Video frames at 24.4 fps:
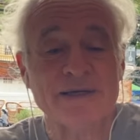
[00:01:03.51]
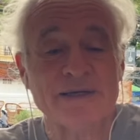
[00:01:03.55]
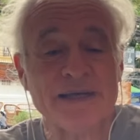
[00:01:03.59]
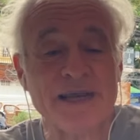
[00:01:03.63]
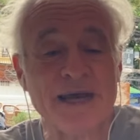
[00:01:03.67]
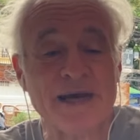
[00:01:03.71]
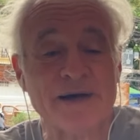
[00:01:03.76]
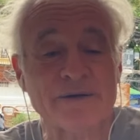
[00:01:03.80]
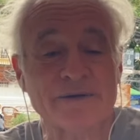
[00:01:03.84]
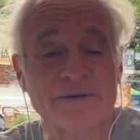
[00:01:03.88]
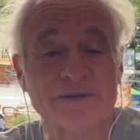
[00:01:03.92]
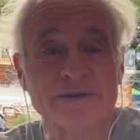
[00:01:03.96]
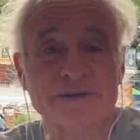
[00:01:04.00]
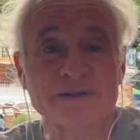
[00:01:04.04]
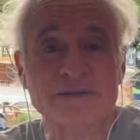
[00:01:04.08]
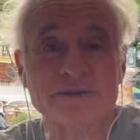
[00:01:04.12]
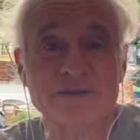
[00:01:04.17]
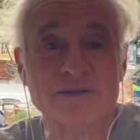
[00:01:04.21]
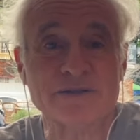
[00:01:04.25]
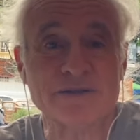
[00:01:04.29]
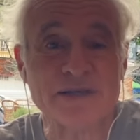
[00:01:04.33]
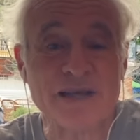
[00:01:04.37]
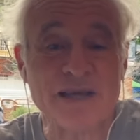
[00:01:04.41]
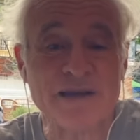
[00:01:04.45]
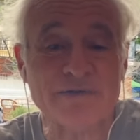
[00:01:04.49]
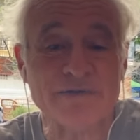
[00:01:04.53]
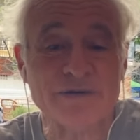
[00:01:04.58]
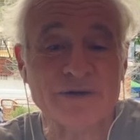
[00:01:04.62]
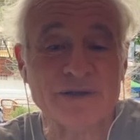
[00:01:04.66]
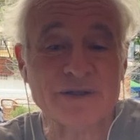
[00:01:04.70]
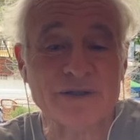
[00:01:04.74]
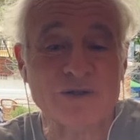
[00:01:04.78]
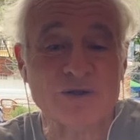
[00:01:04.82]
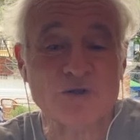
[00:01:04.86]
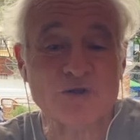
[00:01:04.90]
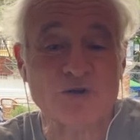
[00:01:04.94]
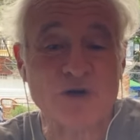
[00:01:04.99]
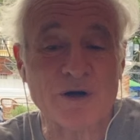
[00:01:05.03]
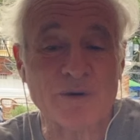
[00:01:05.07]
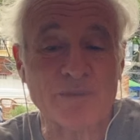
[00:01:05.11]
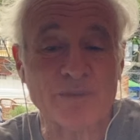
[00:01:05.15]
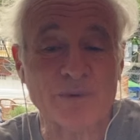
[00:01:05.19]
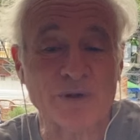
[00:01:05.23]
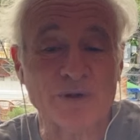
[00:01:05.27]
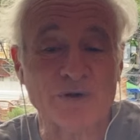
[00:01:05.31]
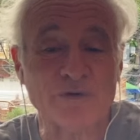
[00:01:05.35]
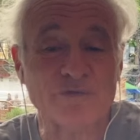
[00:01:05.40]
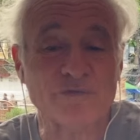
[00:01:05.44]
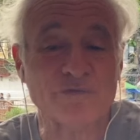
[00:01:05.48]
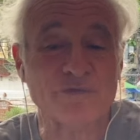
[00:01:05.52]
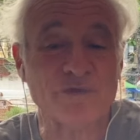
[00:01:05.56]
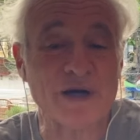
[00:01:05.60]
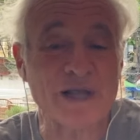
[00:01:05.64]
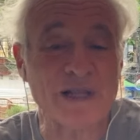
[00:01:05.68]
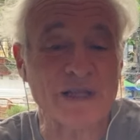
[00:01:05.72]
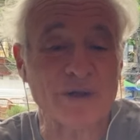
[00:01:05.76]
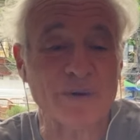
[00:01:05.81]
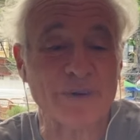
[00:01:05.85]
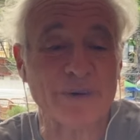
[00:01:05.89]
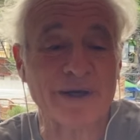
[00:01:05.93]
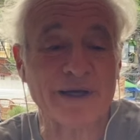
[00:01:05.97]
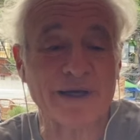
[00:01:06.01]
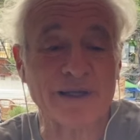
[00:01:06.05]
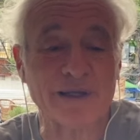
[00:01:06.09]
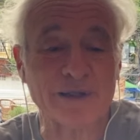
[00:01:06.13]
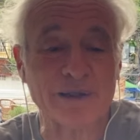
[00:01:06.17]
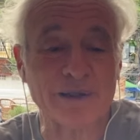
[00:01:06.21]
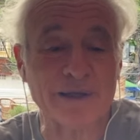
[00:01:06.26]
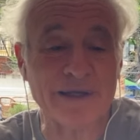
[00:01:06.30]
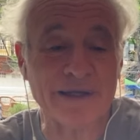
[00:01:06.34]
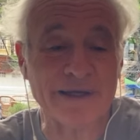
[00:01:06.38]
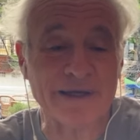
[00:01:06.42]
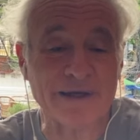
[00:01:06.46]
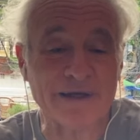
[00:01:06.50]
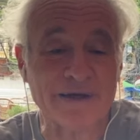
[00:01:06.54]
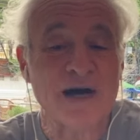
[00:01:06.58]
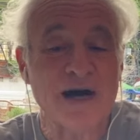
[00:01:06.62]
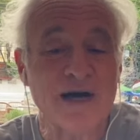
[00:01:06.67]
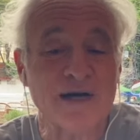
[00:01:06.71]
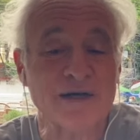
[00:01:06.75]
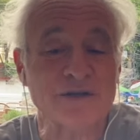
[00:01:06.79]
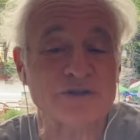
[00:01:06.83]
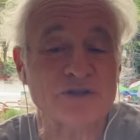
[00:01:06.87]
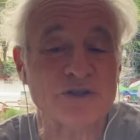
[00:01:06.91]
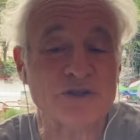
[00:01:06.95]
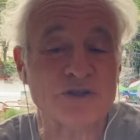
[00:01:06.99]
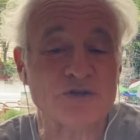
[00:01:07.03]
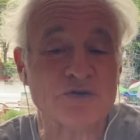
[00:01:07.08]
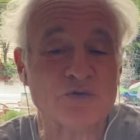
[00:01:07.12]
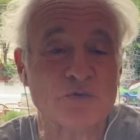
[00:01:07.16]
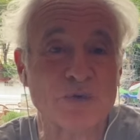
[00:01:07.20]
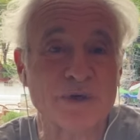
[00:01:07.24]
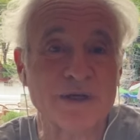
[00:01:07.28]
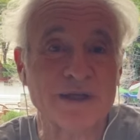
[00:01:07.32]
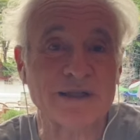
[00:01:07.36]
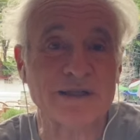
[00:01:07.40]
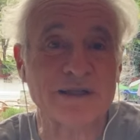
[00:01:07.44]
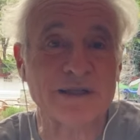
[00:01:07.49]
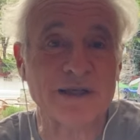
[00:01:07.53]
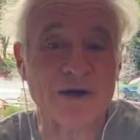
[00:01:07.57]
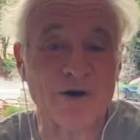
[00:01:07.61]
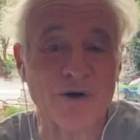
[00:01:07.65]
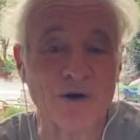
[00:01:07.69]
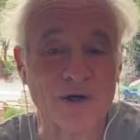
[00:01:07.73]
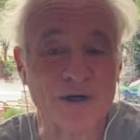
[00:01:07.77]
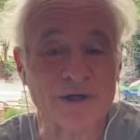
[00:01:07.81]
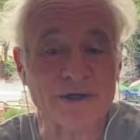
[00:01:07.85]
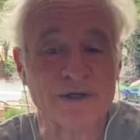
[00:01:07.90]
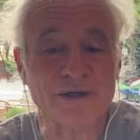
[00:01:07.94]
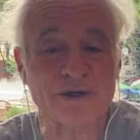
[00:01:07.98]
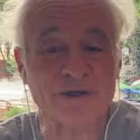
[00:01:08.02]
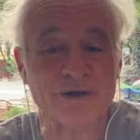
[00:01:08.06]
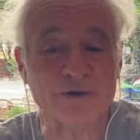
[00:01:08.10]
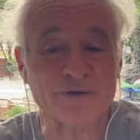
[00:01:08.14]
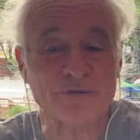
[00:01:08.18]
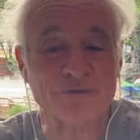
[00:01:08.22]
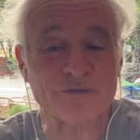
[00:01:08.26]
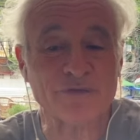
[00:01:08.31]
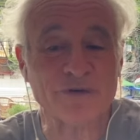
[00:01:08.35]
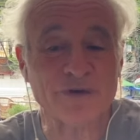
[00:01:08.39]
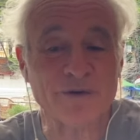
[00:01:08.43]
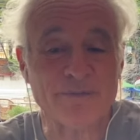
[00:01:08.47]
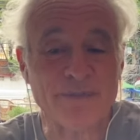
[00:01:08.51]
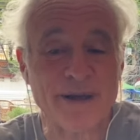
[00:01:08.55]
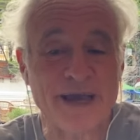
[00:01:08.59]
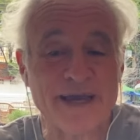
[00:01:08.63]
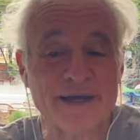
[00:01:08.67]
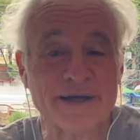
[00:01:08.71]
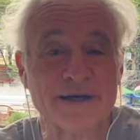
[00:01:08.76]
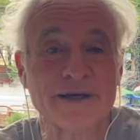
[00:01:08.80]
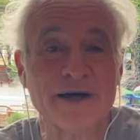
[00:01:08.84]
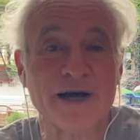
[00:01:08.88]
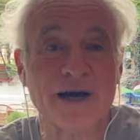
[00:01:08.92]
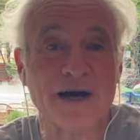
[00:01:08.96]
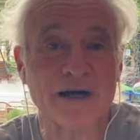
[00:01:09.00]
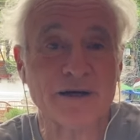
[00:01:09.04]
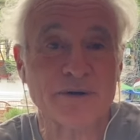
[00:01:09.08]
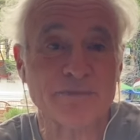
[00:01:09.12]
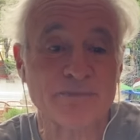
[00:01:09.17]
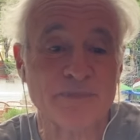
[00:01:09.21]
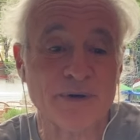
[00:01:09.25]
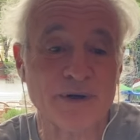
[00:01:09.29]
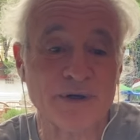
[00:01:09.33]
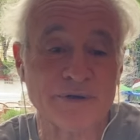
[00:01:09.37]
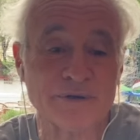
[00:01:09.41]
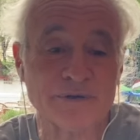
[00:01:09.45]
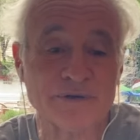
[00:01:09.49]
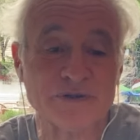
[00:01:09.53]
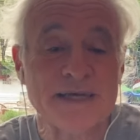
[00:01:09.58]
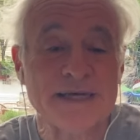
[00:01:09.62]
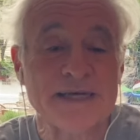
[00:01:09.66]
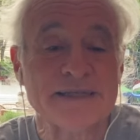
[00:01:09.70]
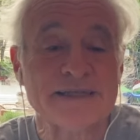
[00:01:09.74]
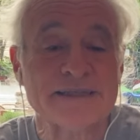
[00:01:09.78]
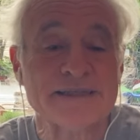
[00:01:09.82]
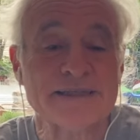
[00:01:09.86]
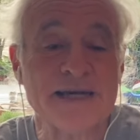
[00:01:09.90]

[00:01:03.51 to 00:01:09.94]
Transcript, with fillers: Now, to save you the trouble of following a link, I'll just read the article from the Bangkok Post.